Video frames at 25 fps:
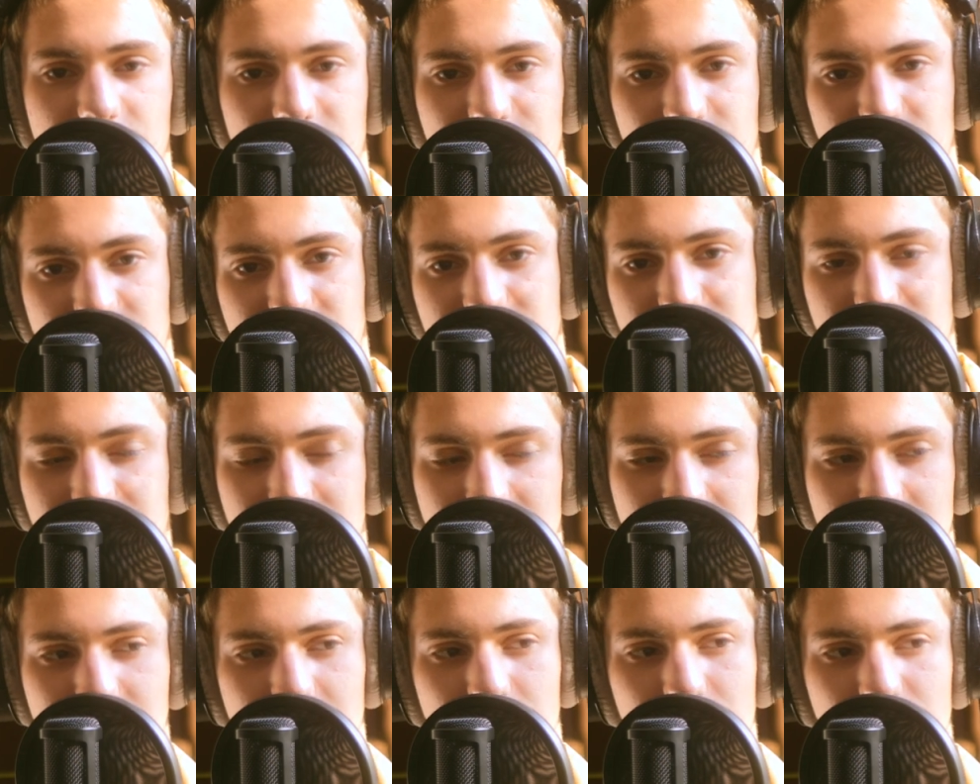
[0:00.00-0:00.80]
it's
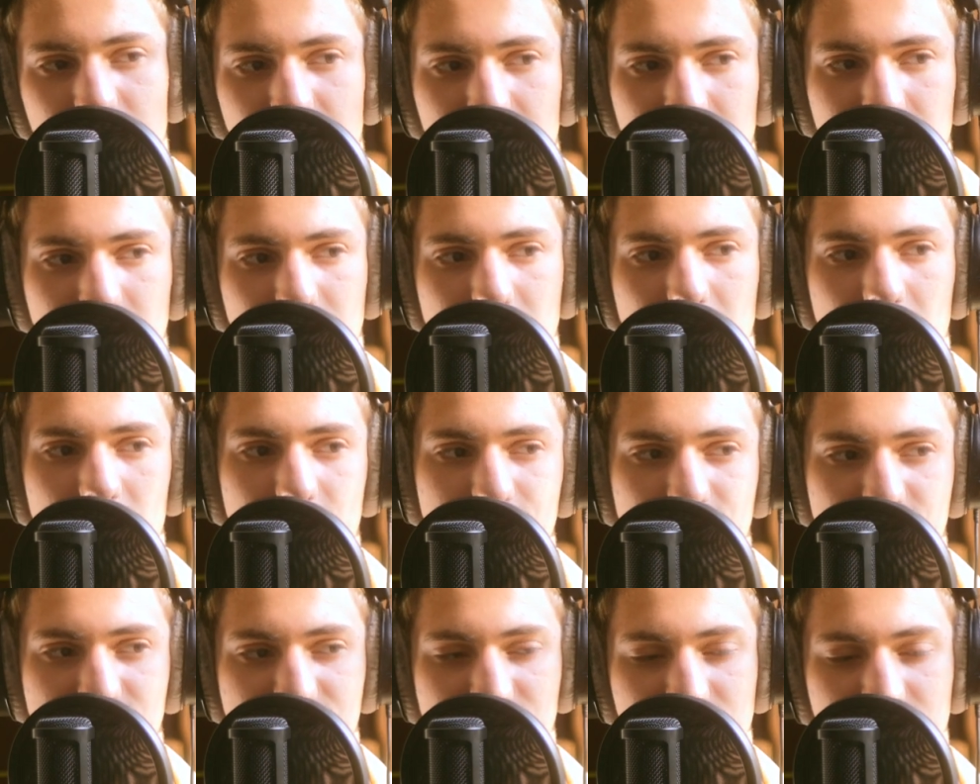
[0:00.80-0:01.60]
complete garbage or
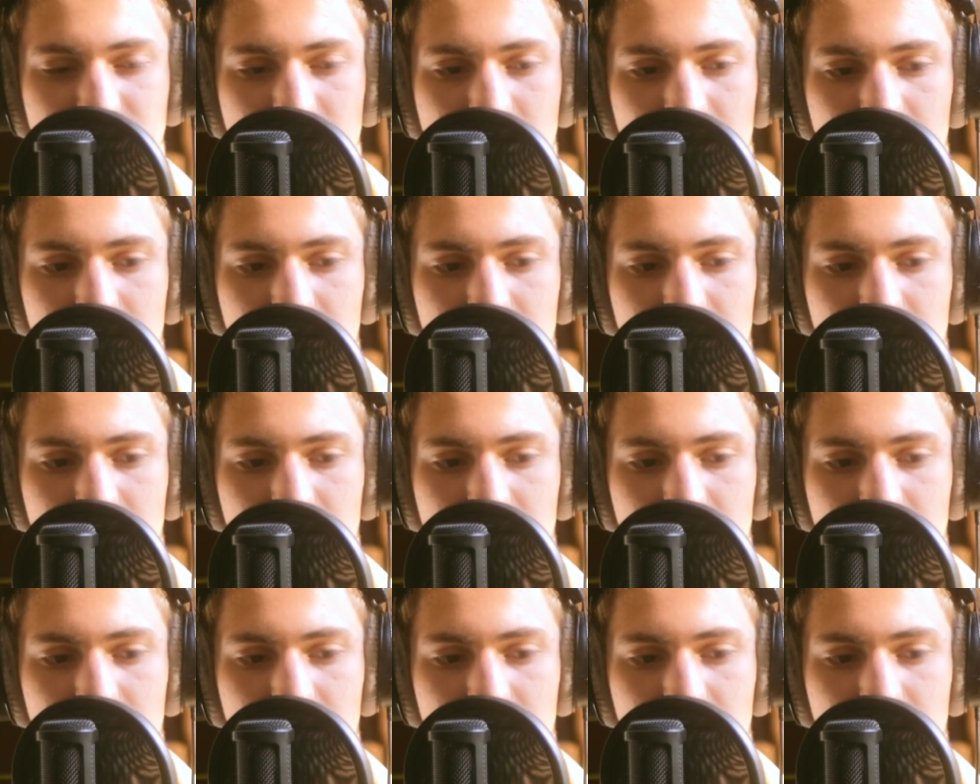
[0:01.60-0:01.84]
not.